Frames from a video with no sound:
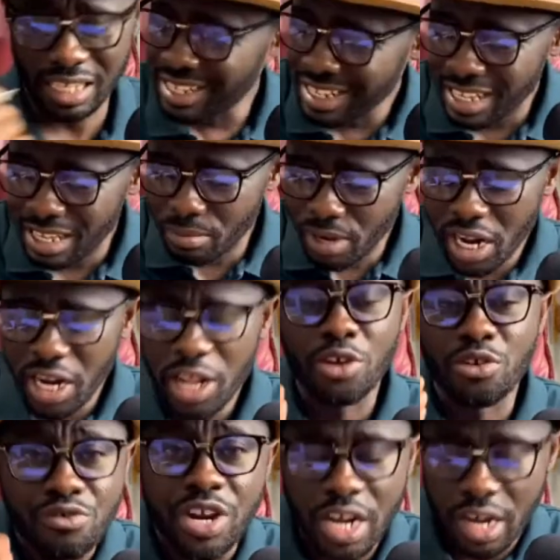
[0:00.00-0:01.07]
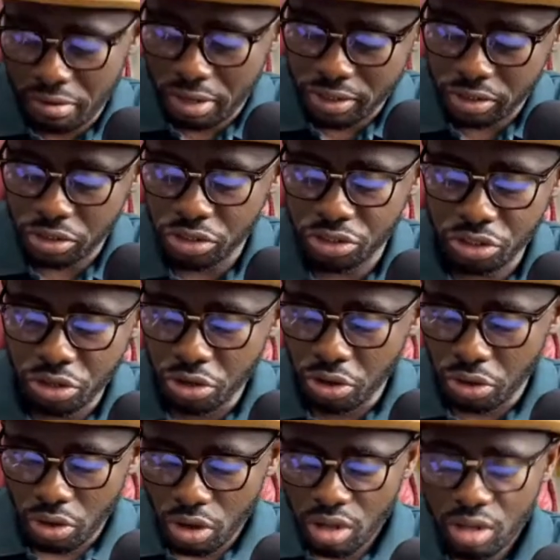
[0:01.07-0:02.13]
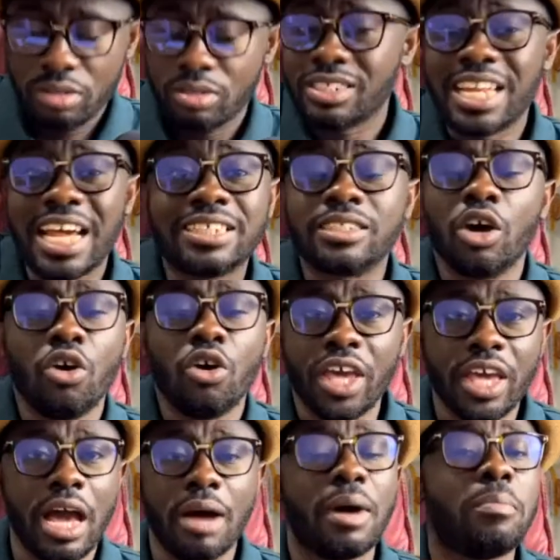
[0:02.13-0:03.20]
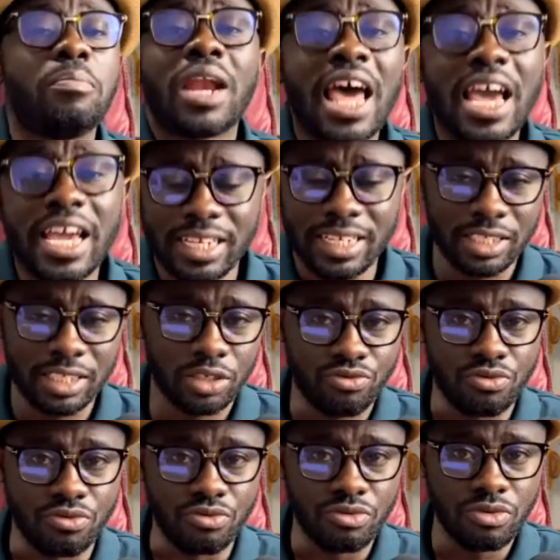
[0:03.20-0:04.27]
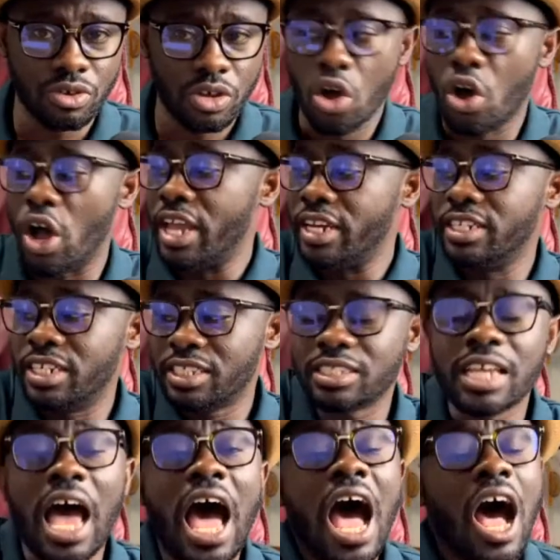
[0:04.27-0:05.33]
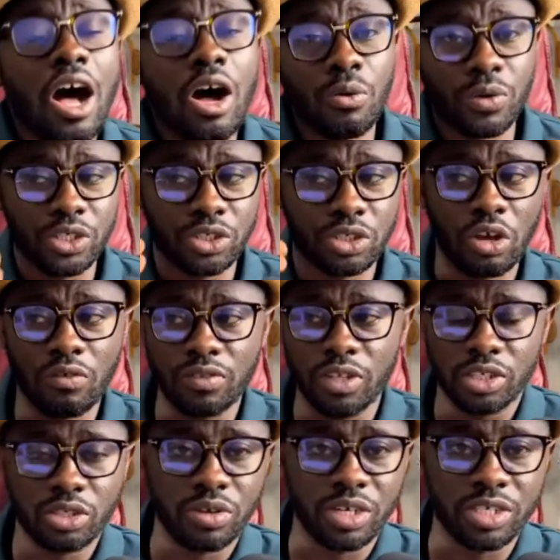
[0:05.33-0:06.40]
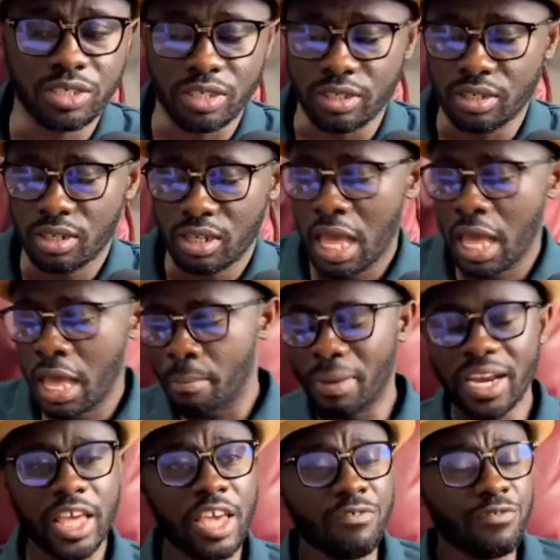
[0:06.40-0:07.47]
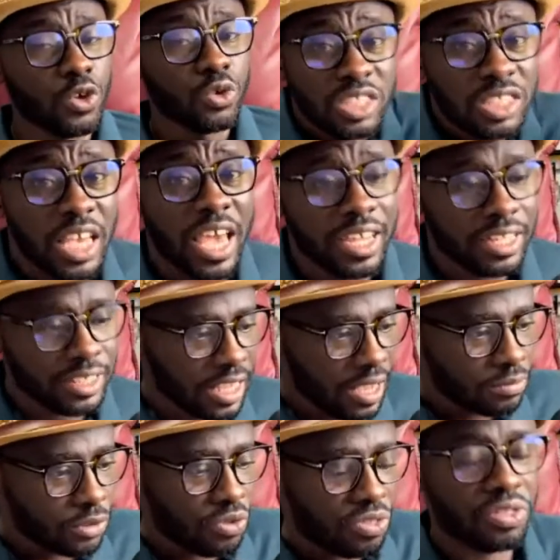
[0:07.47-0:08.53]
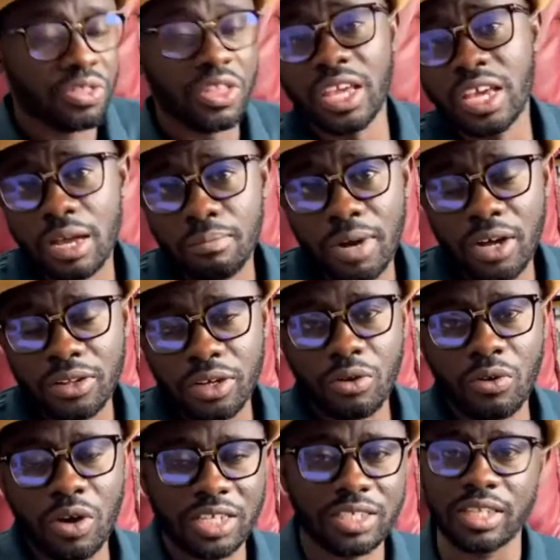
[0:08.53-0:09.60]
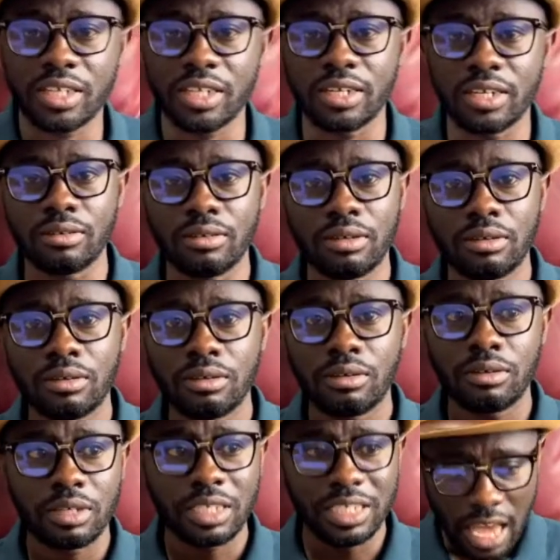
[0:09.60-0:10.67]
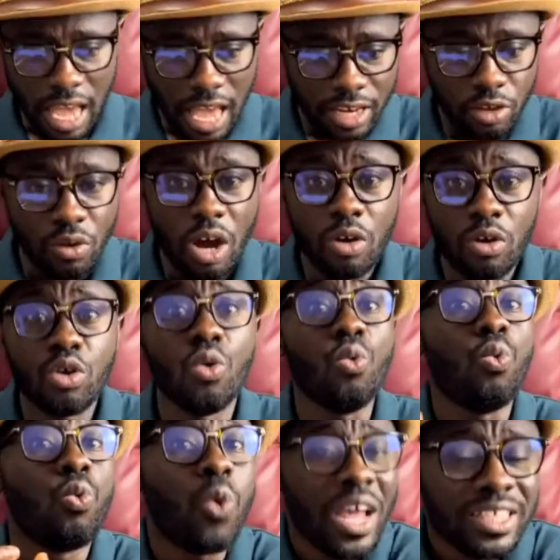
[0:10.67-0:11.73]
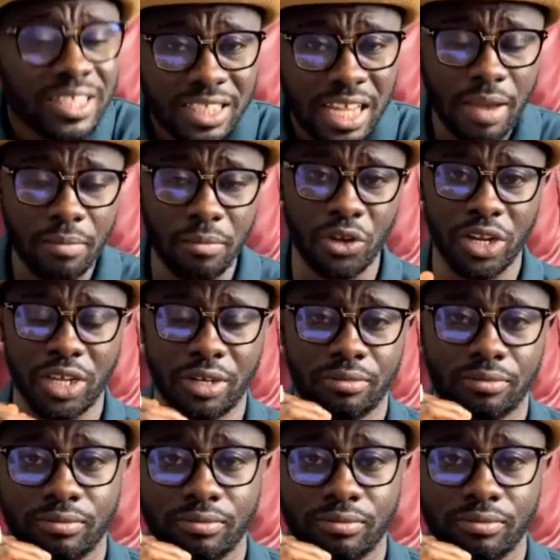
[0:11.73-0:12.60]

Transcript: Immediately you read a question, you should know that, okay, I'm applying this rule, and this is how we solve this question. But if you take time to think about the question, then you are going to waste time on it.